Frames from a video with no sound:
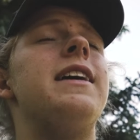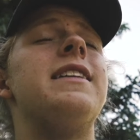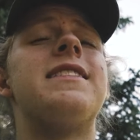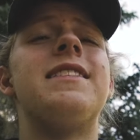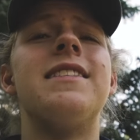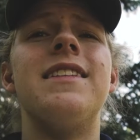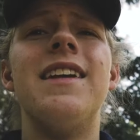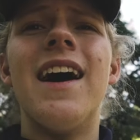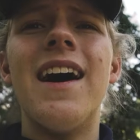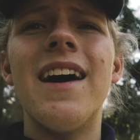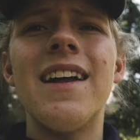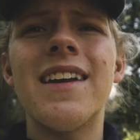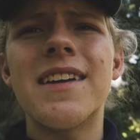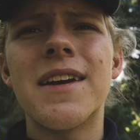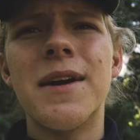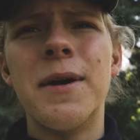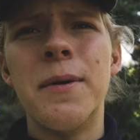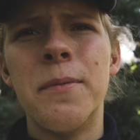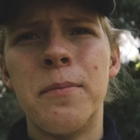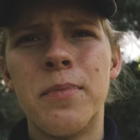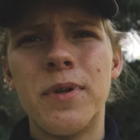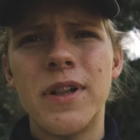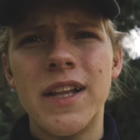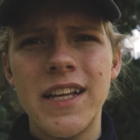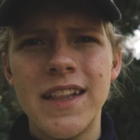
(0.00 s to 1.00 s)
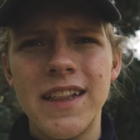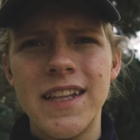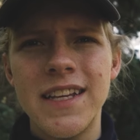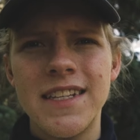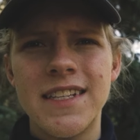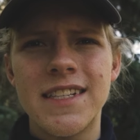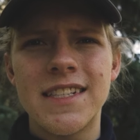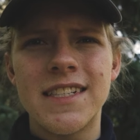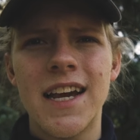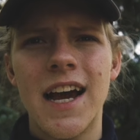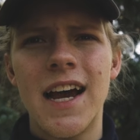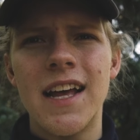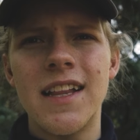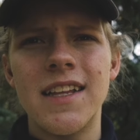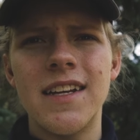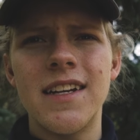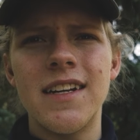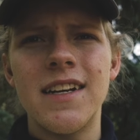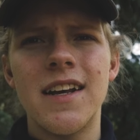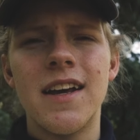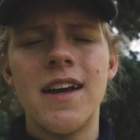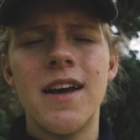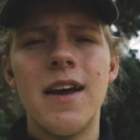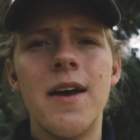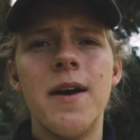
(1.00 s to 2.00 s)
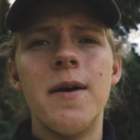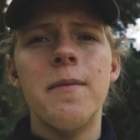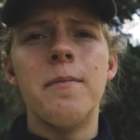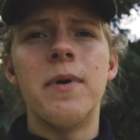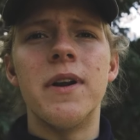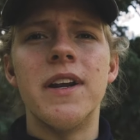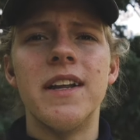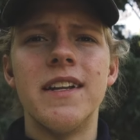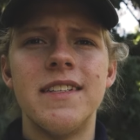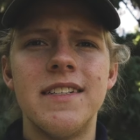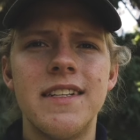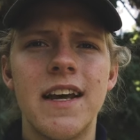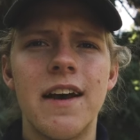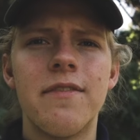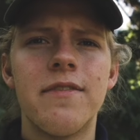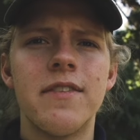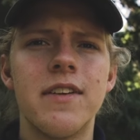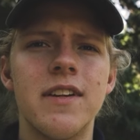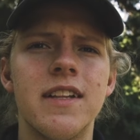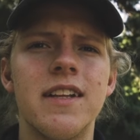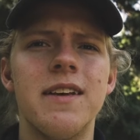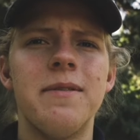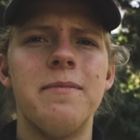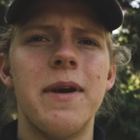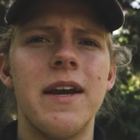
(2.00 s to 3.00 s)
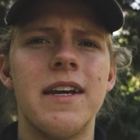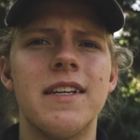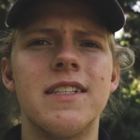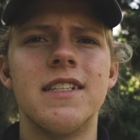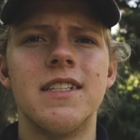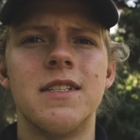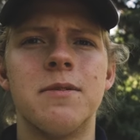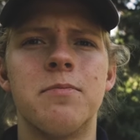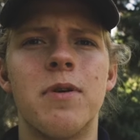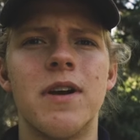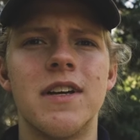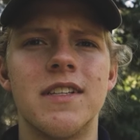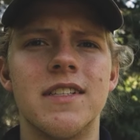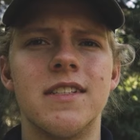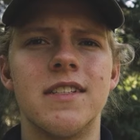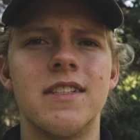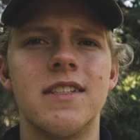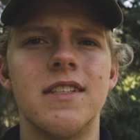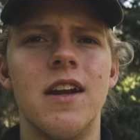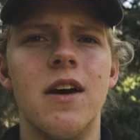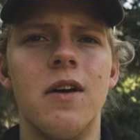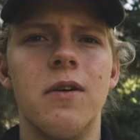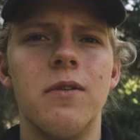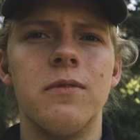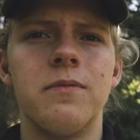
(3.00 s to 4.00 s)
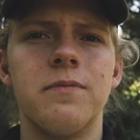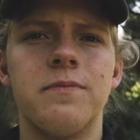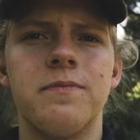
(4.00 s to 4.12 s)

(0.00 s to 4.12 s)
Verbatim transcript: It's not completely silent, but it definitely makes its presence known.